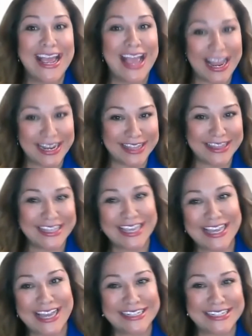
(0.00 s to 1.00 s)
And in the
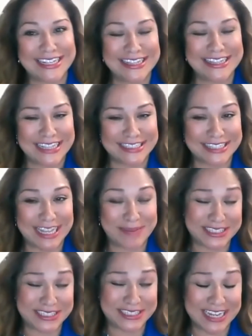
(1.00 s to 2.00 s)
end, in that
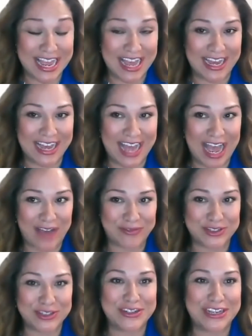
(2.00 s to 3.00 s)
same uh,
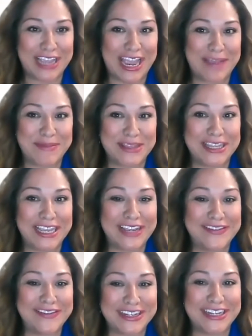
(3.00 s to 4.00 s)
afternoon, he came in the
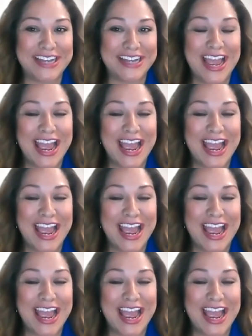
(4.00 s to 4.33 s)
evening